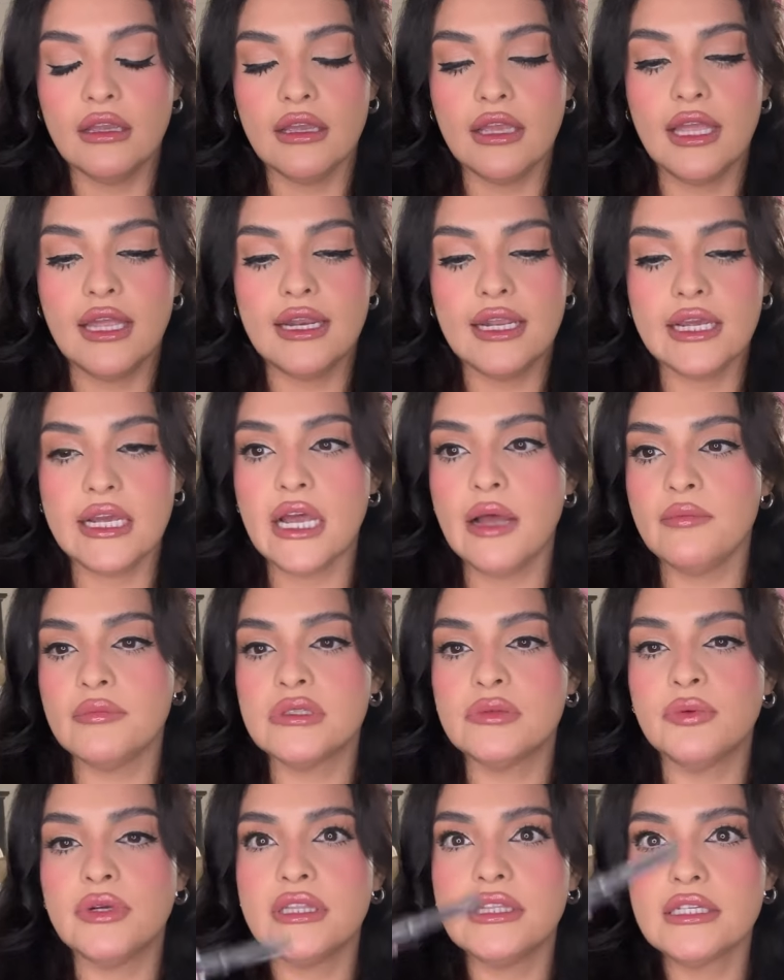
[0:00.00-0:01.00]
and it
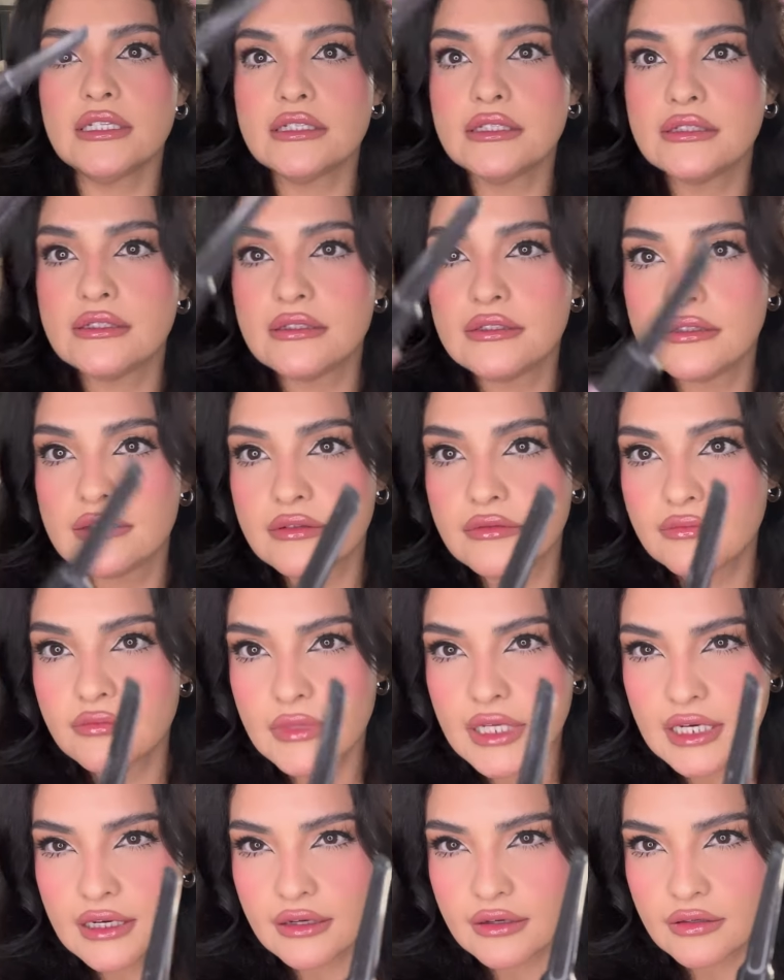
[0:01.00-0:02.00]
comes with this,
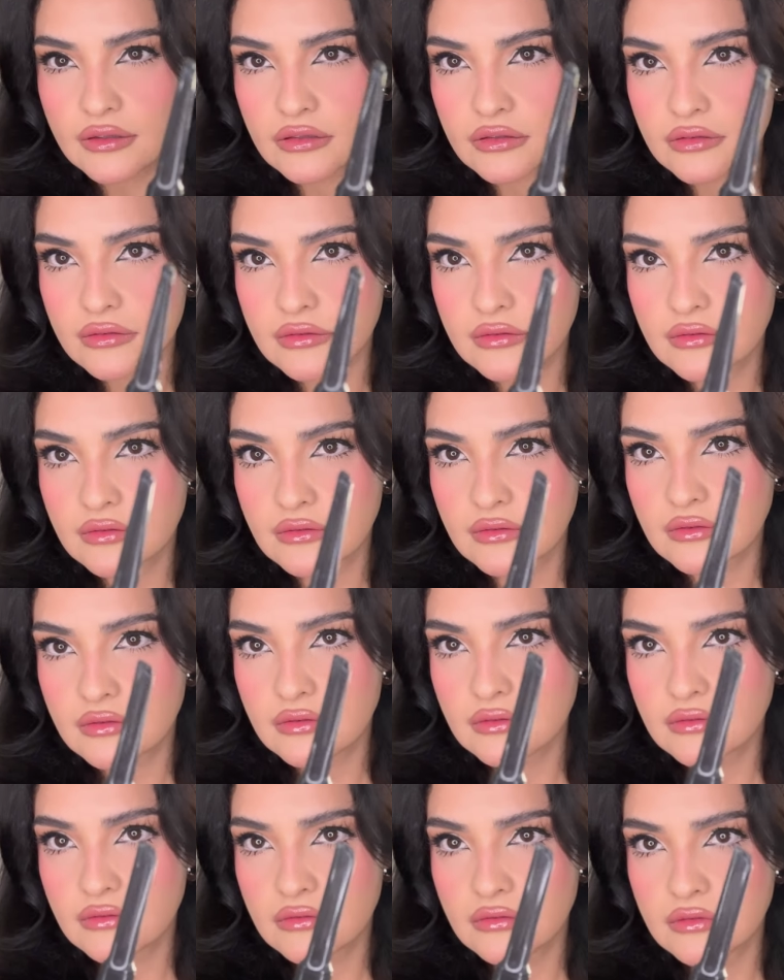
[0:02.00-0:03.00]
mira.
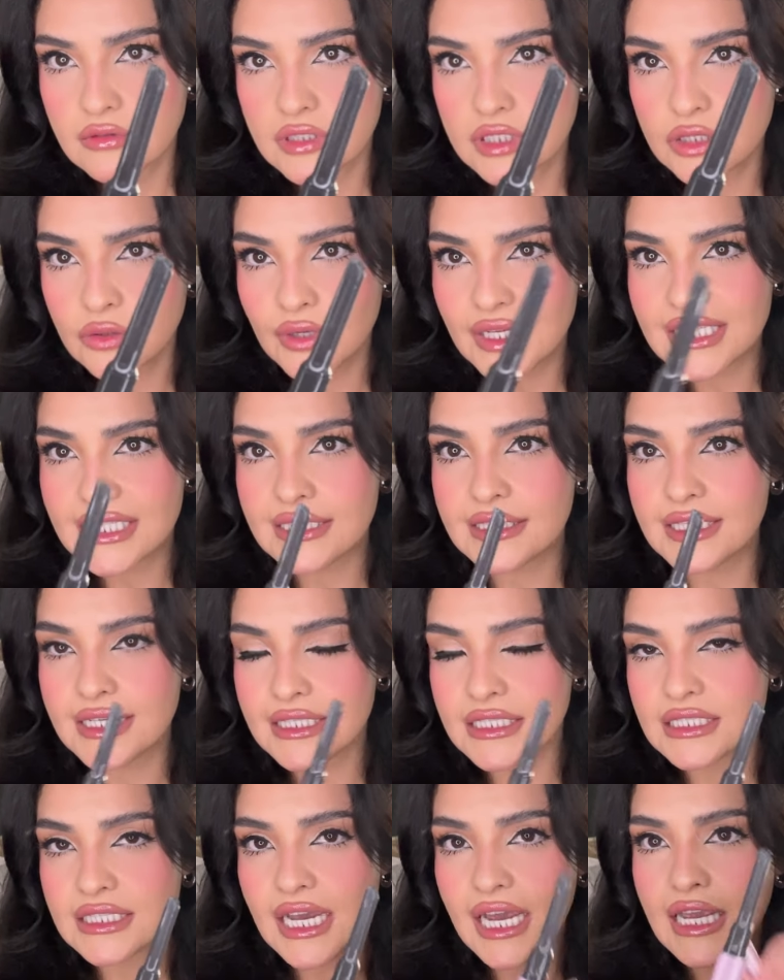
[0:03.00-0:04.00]
So it's
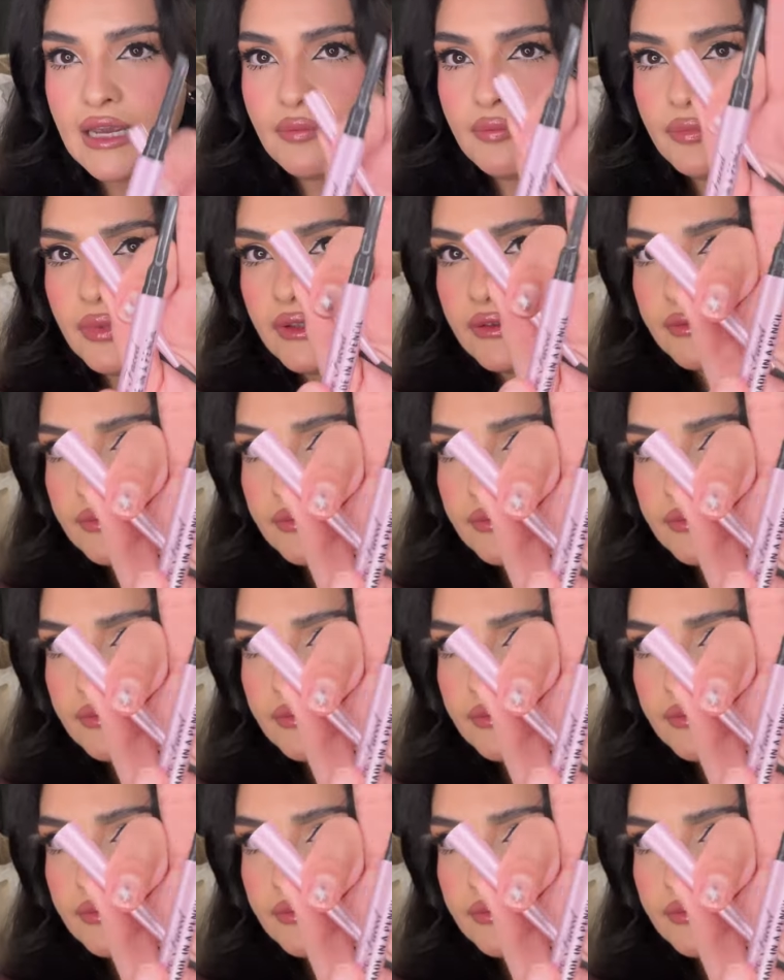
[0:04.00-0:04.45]
this type.